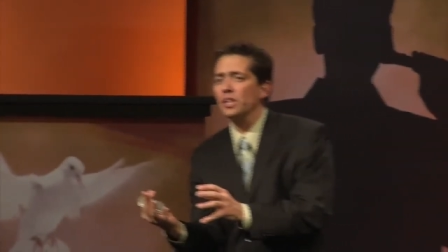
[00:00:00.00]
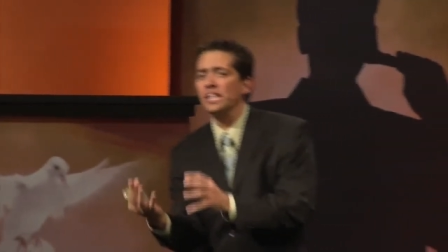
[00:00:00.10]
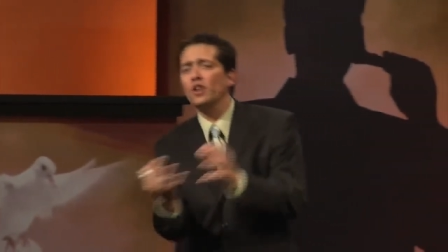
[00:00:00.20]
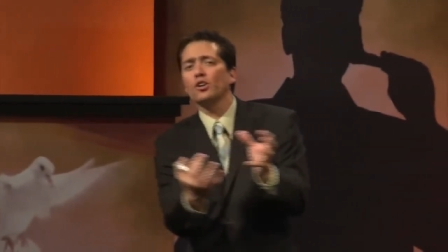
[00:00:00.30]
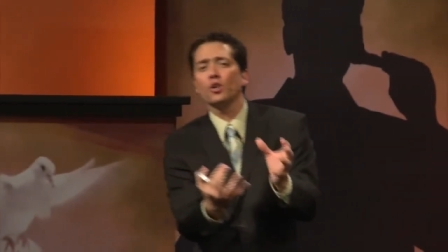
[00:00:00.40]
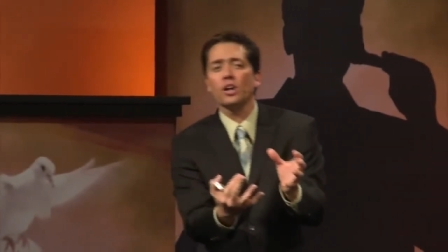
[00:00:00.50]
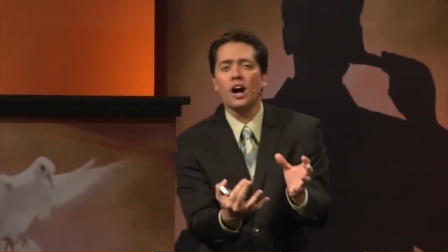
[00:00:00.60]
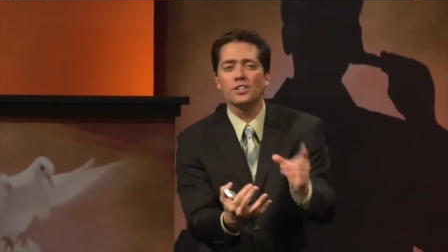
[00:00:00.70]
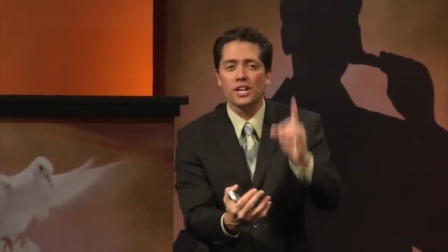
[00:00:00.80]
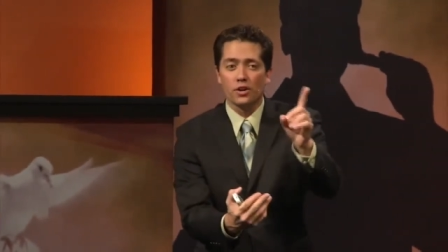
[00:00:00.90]
the lyrical
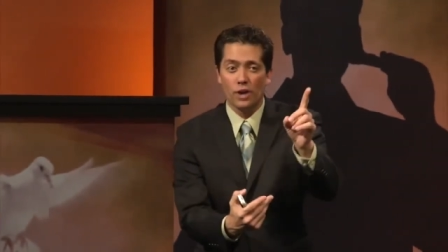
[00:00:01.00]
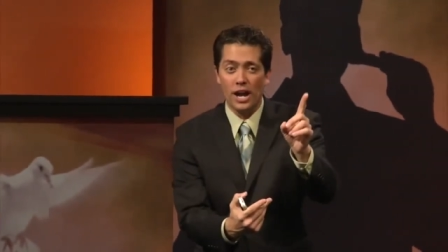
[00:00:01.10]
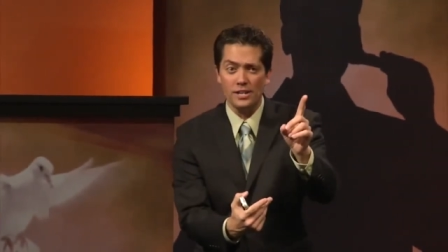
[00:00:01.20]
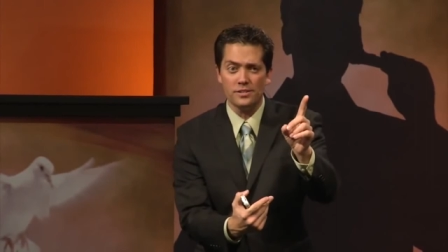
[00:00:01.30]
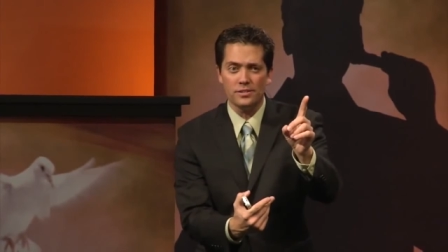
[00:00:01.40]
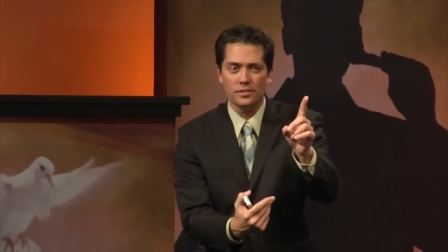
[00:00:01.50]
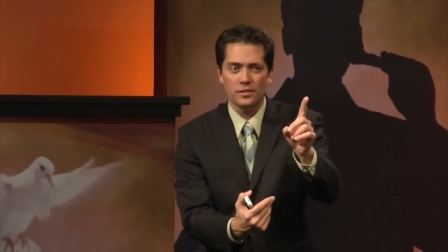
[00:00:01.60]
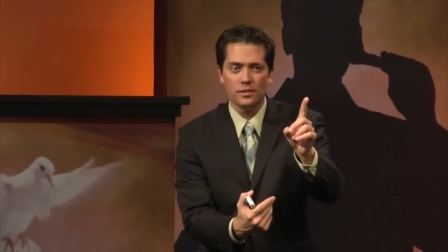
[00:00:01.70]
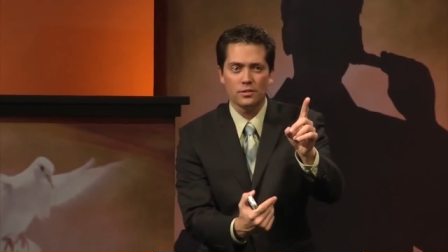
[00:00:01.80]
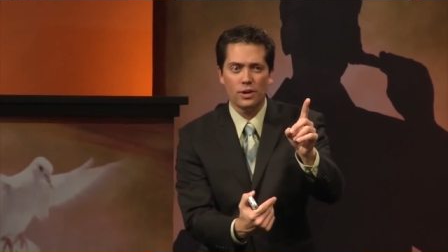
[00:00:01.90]
content, right?
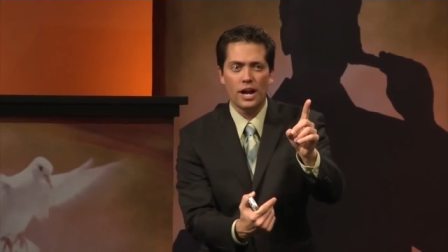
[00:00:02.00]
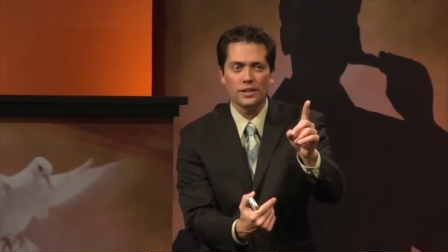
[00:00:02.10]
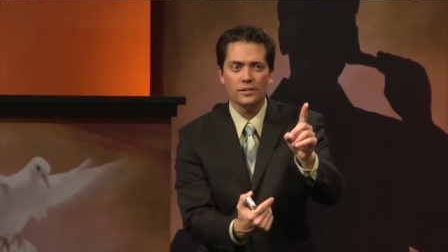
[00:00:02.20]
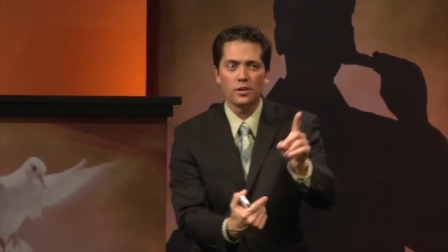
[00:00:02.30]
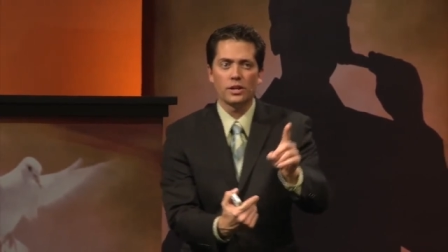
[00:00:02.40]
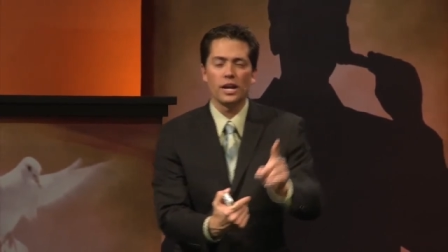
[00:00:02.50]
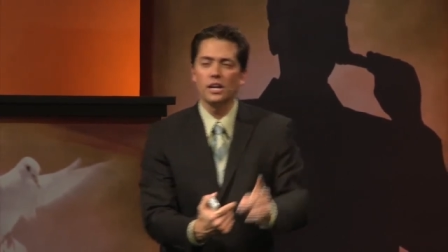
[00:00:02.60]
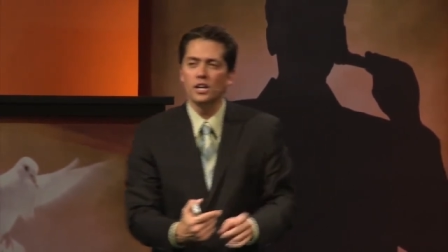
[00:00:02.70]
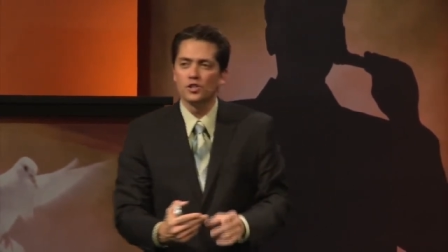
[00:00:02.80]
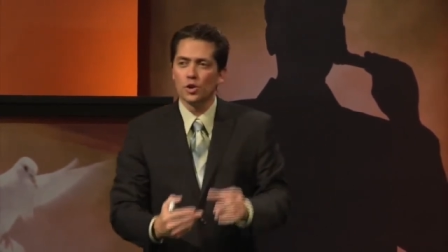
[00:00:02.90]
Right. Okay.
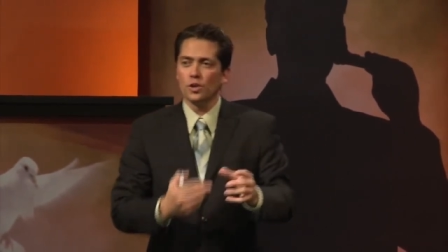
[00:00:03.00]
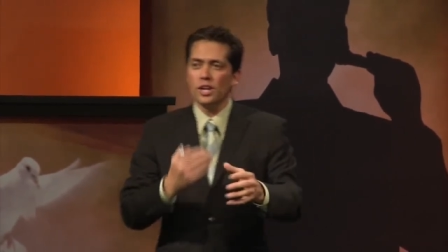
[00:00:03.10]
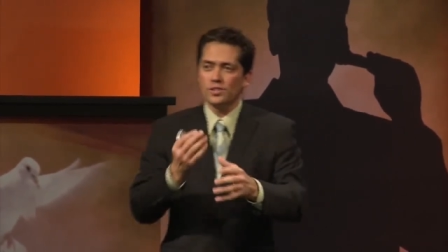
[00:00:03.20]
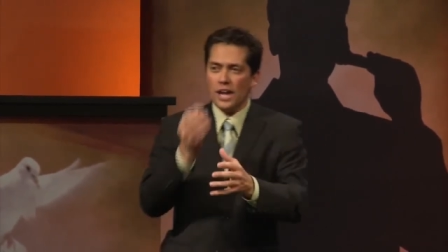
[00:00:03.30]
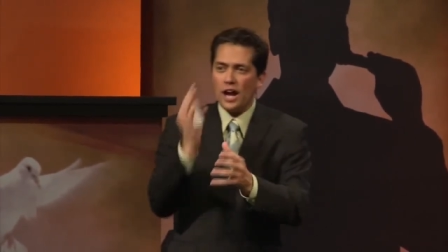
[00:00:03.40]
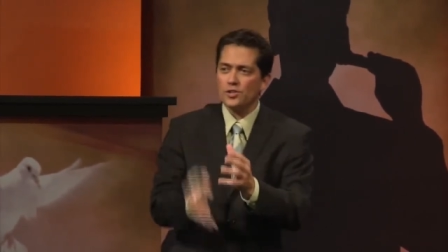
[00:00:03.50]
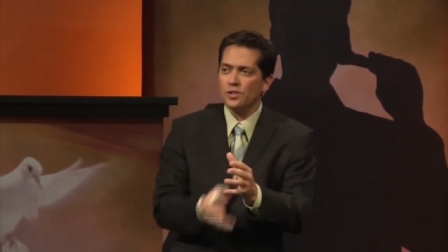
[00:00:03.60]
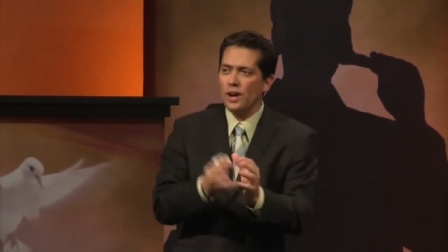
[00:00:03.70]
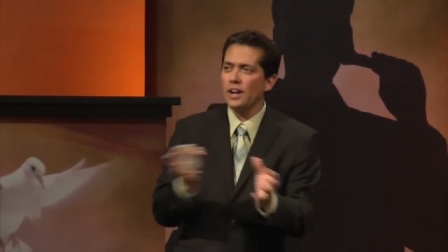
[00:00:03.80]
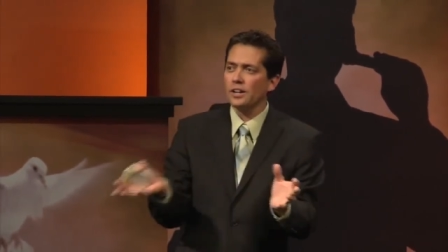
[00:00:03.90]
So it's a house
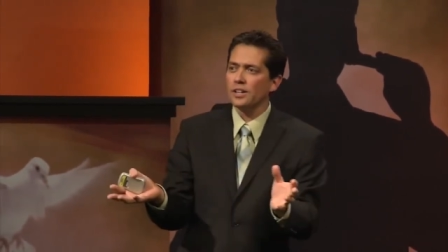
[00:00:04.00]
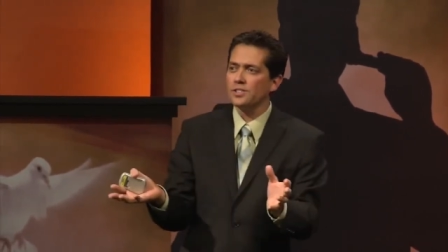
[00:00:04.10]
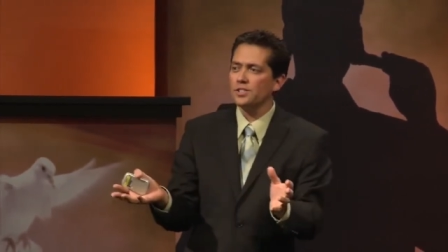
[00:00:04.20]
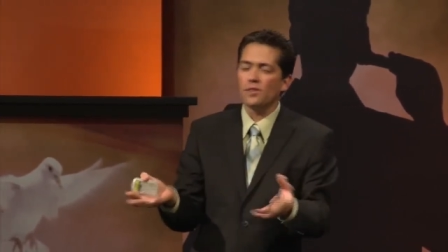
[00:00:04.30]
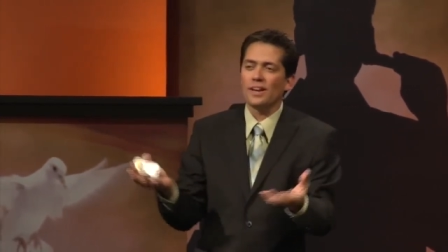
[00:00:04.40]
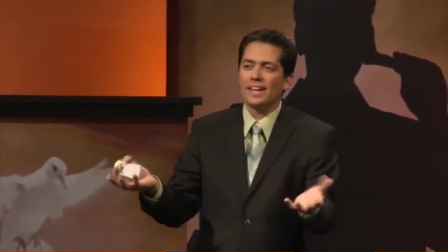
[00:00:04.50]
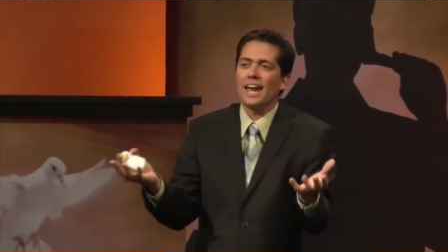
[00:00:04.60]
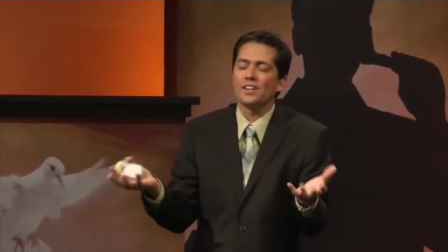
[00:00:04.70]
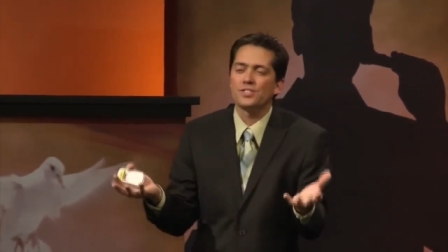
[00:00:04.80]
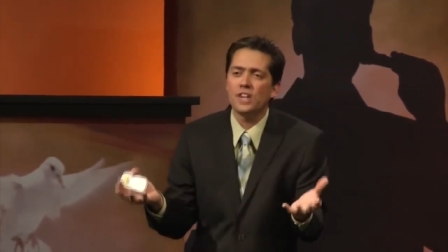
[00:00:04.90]
divided against itself. It
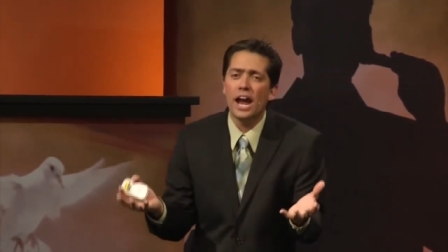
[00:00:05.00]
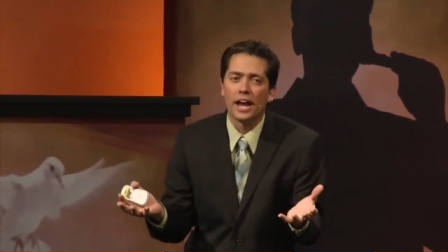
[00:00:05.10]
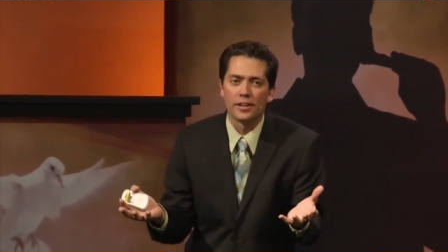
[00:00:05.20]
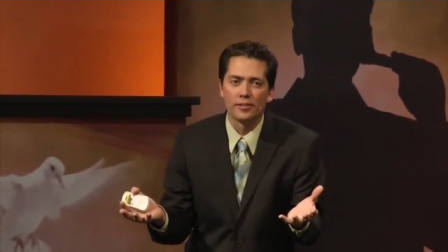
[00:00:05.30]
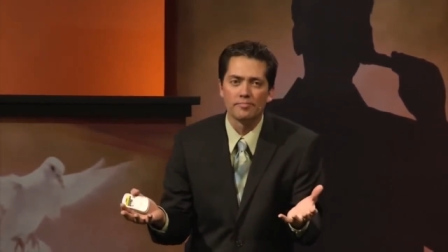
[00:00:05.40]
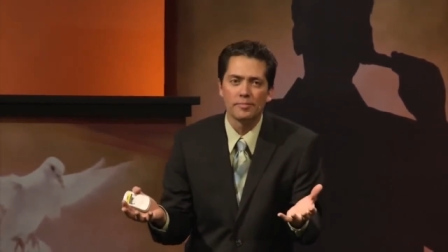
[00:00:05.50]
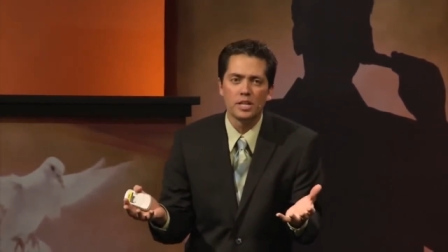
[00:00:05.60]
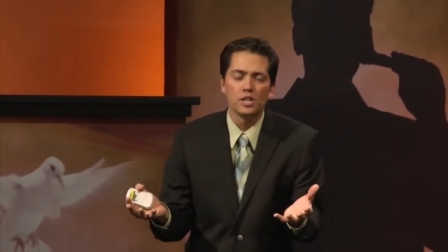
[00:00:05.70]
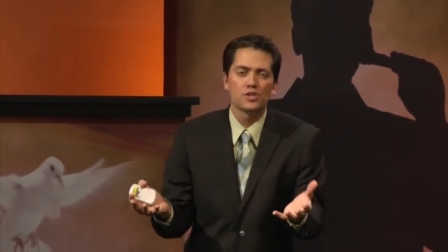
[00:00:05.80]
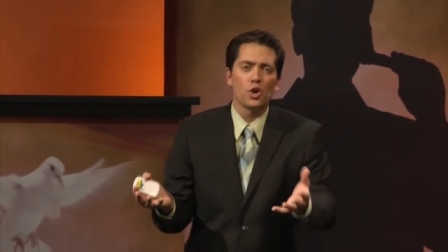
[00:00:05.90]
can't stand.
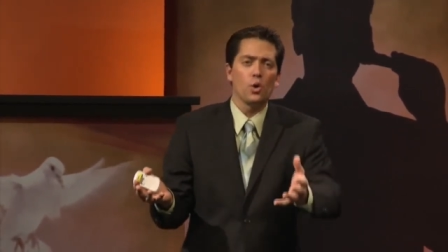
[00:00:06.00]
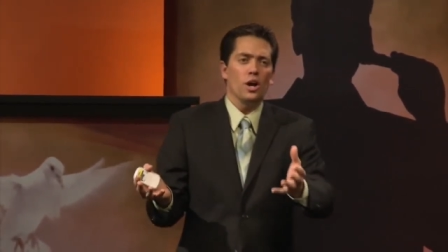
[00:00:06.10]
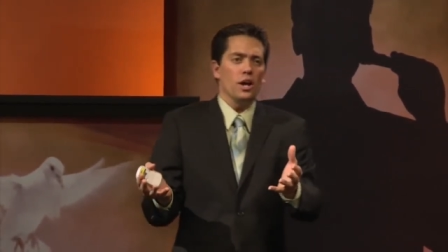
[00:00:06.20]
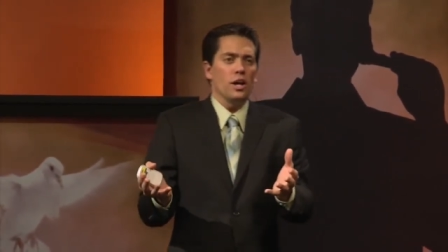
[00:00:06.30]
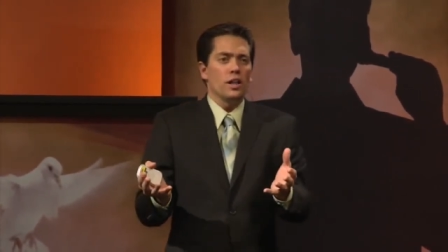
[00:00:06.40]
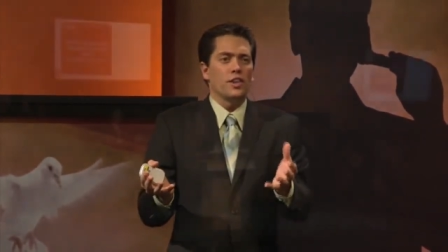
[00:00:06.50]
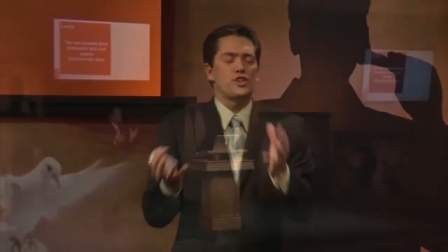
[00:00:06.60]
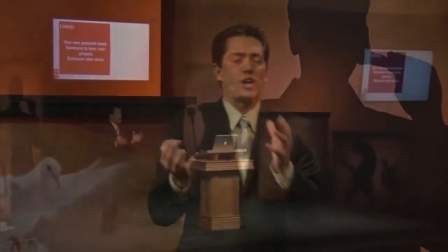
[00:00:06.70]
So the